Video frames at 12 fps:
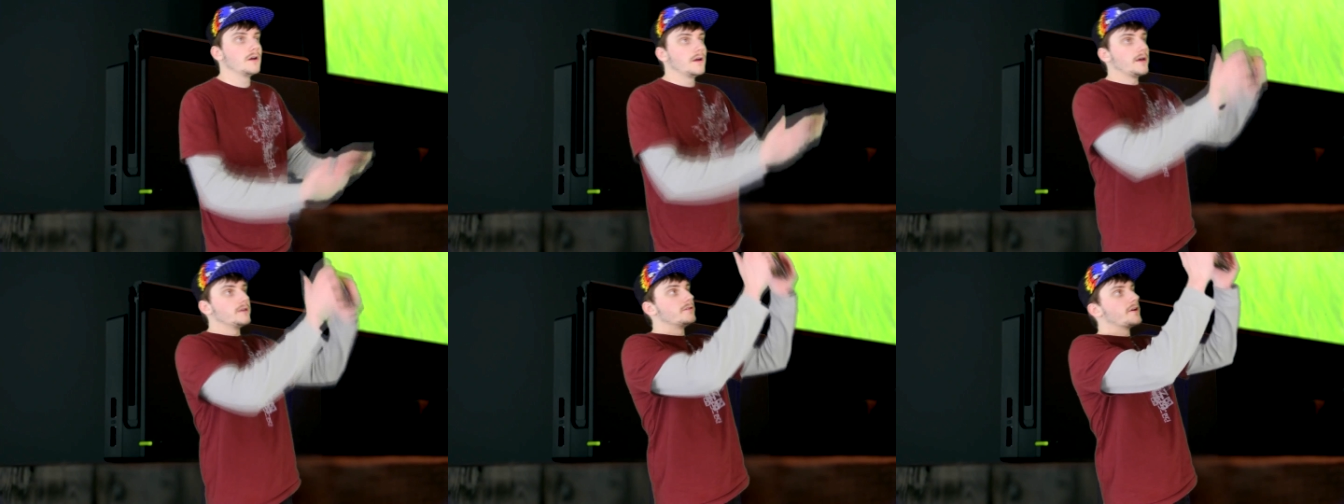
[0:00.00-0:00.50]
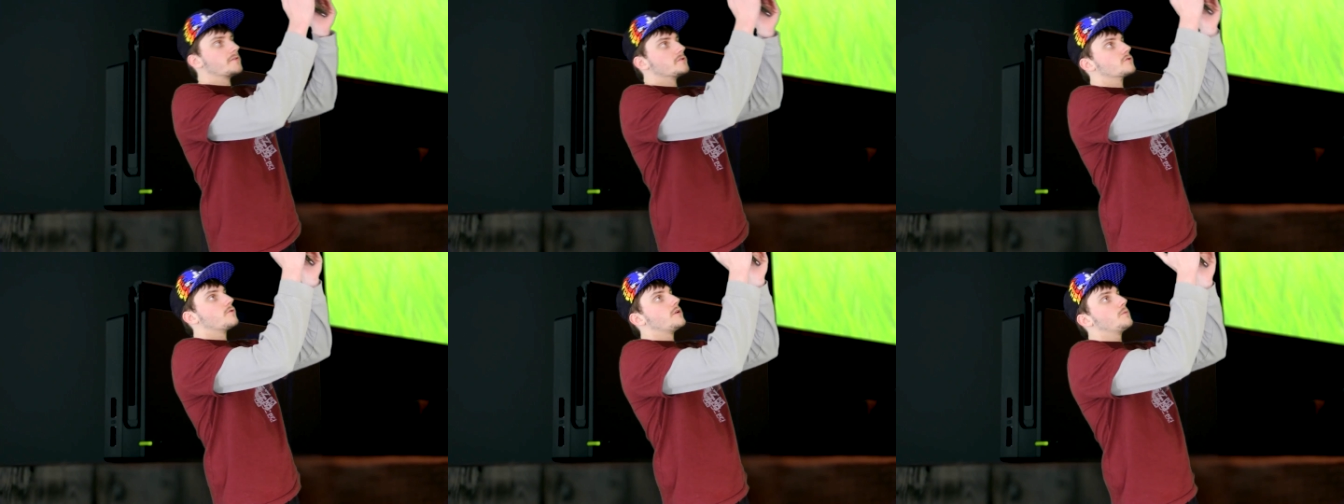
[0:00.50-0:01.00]
and you get the
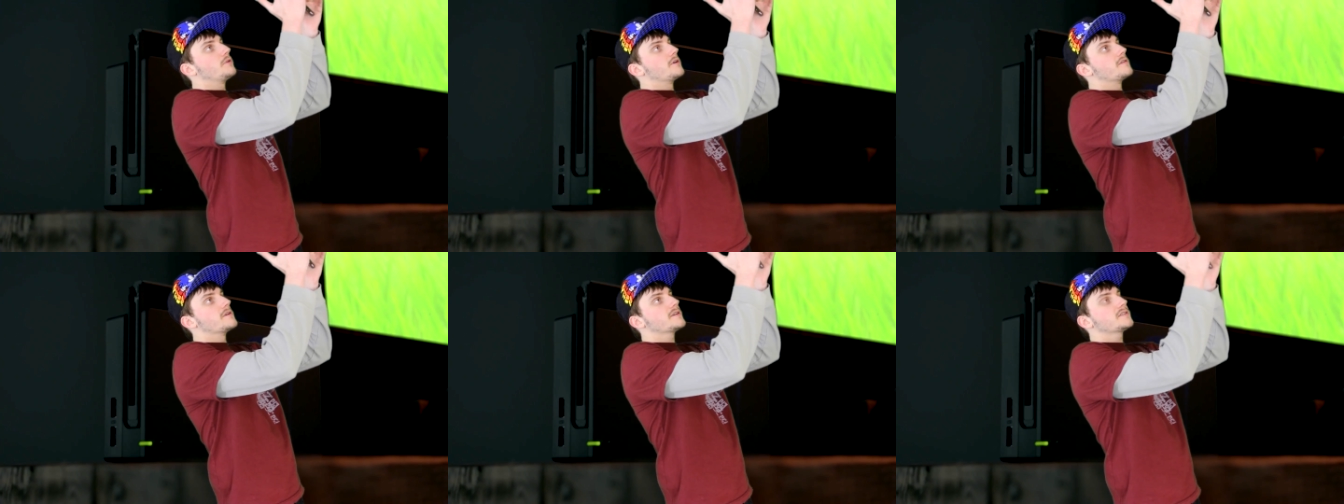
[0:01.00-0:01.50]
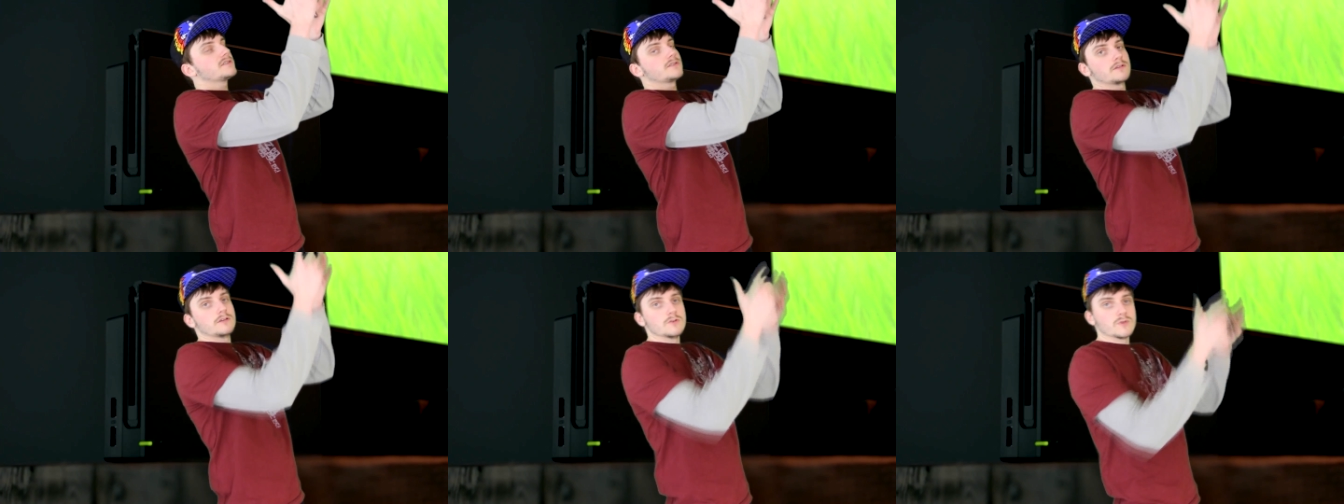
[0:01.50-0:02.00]
screen up like
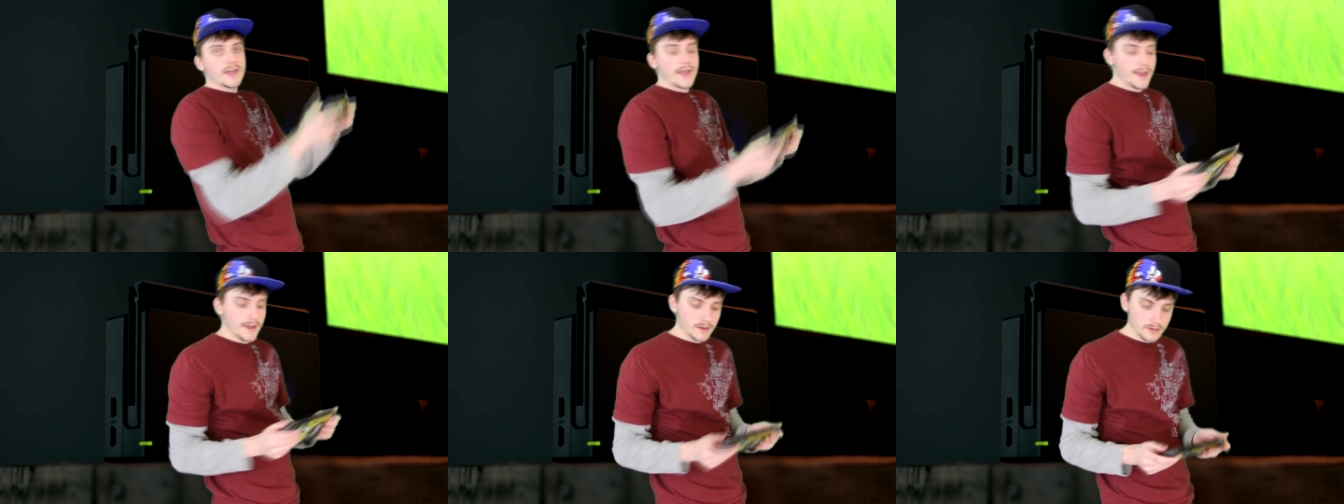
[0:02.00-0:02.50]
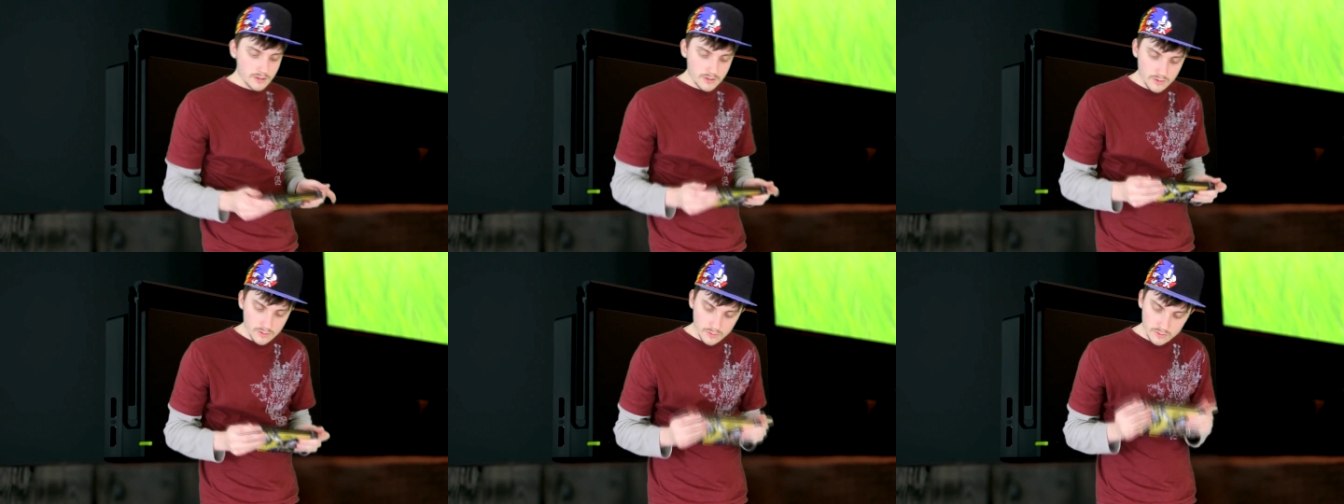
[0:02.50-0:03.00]
this, you can't
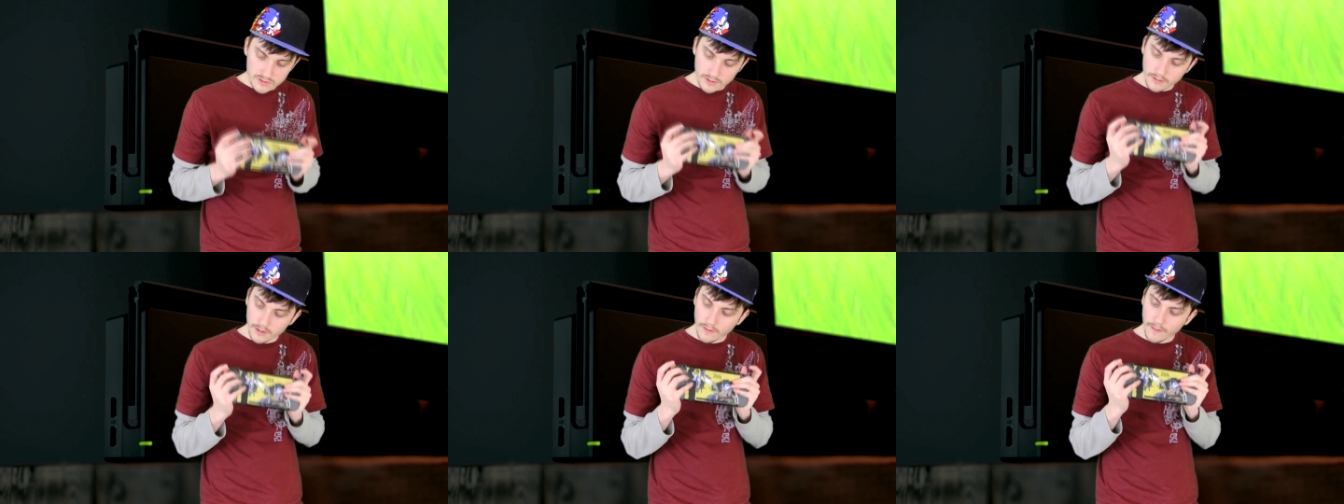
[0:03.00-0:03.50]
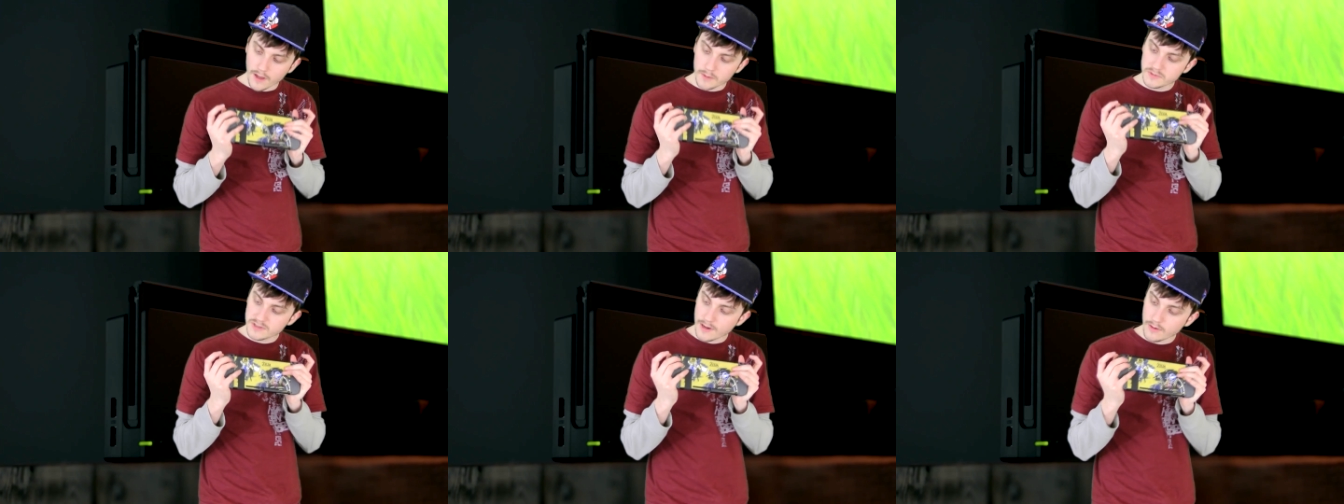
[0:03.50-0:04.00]
use the little
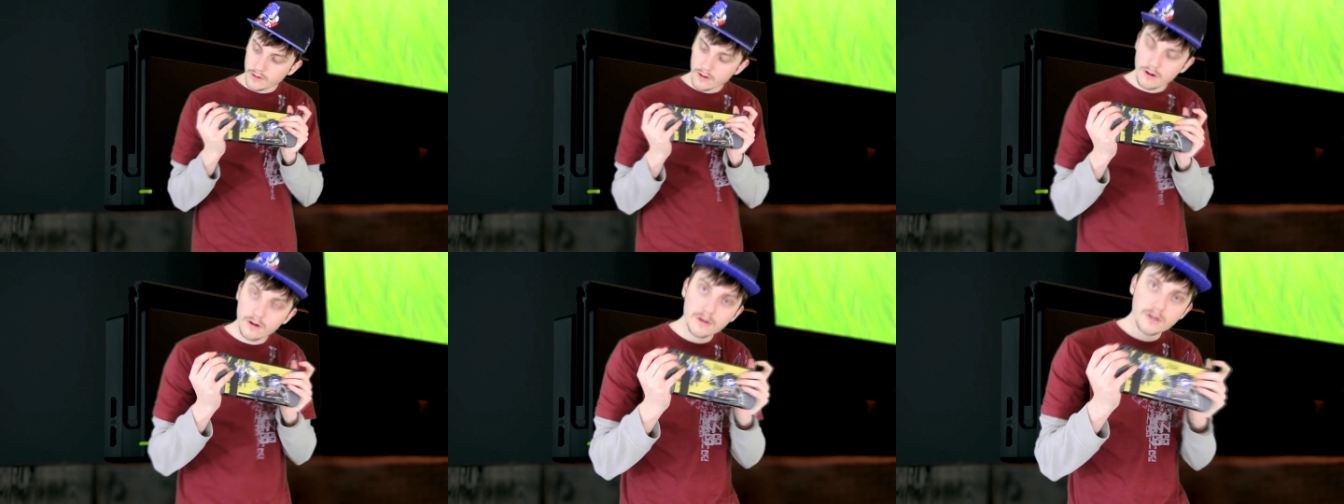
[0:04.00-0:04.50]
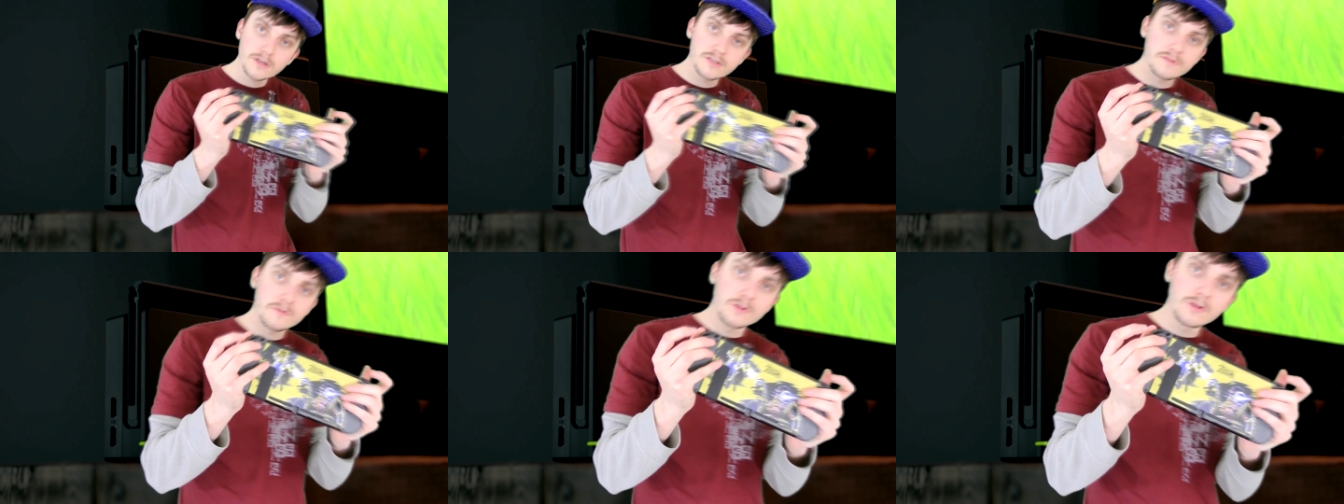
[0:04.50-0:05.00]
nubs down here, because
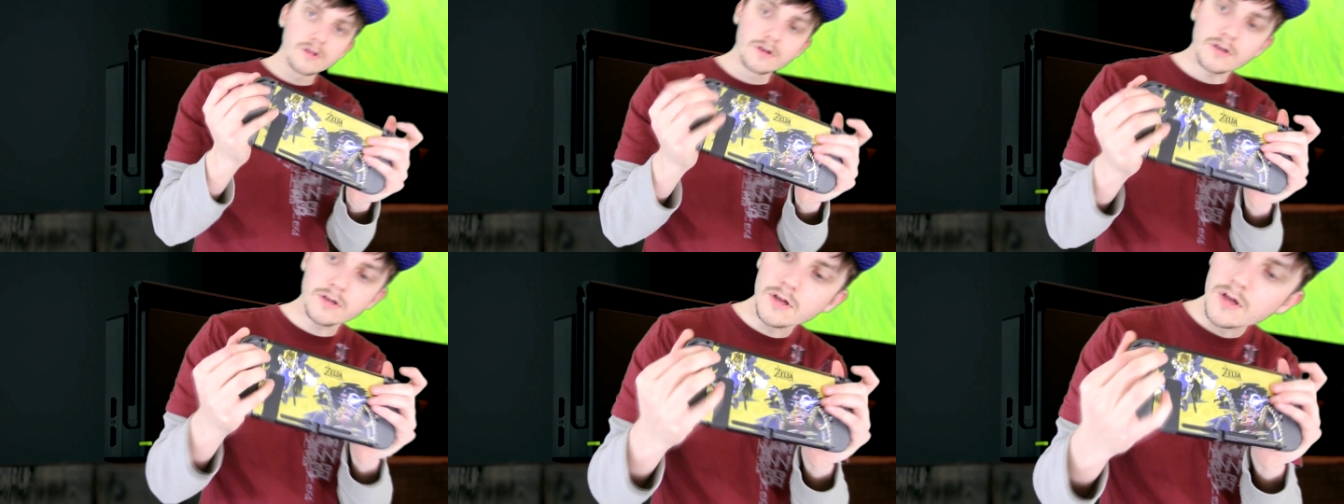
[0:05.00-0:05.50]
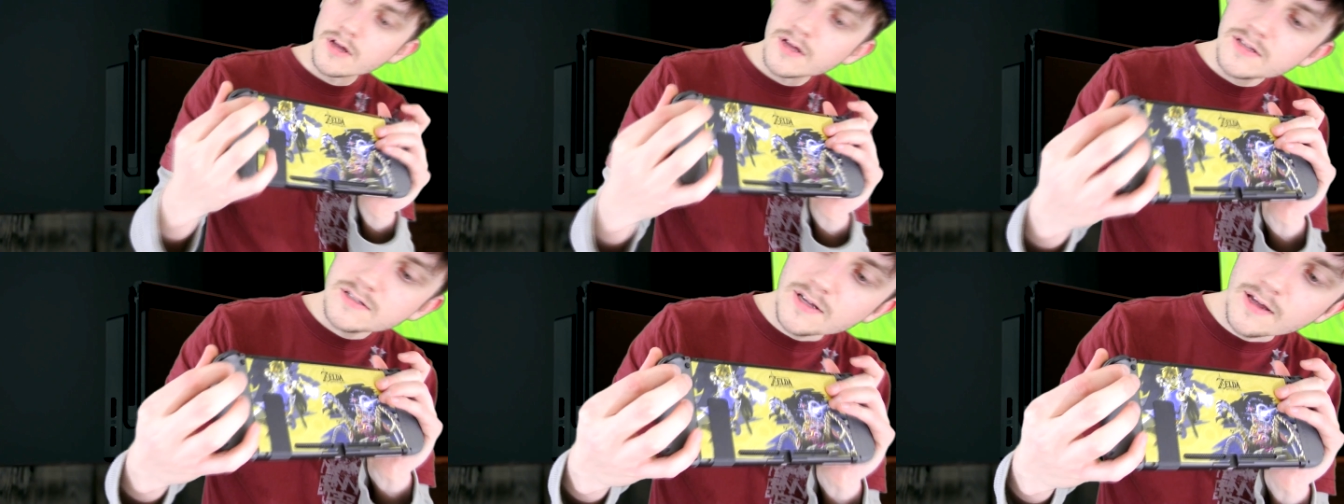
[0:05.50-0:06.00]
if you look,
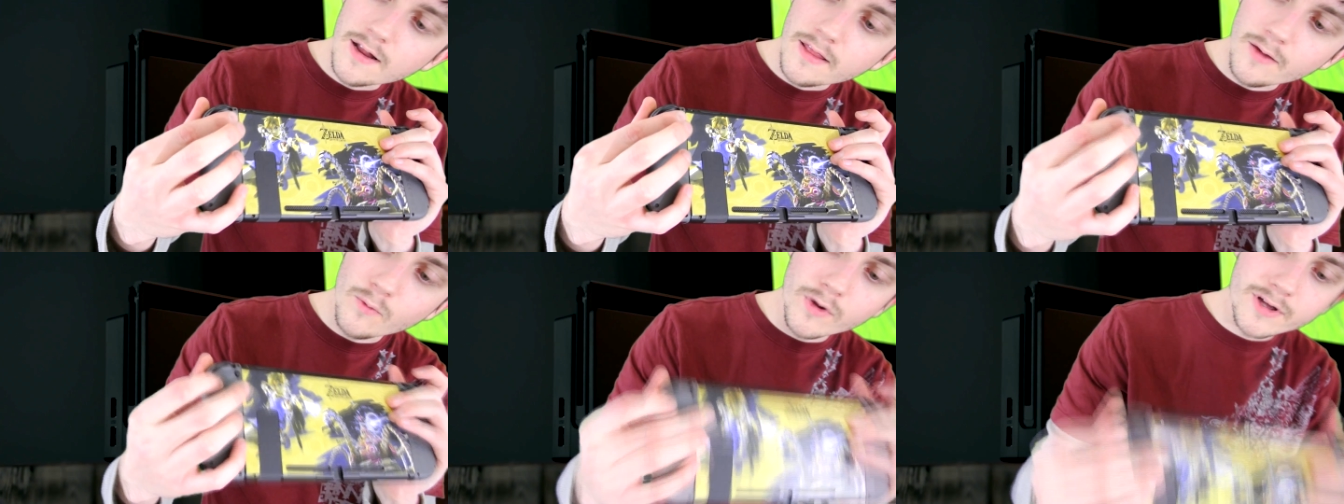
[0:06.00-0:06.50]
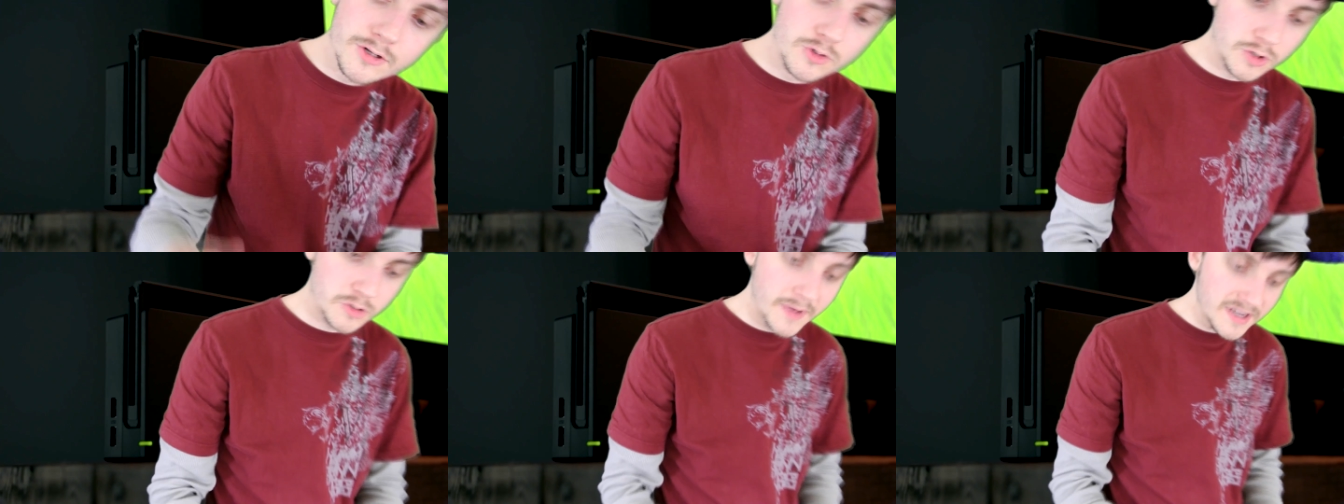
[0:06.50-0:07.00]
it's got kind of that ridge,
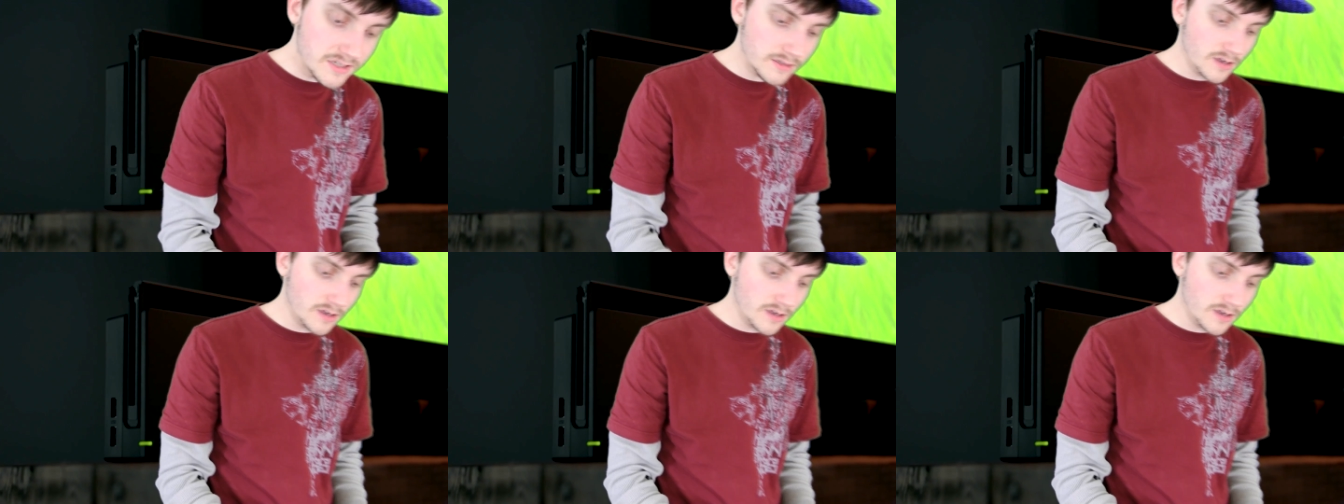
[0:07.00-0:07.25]
which makes it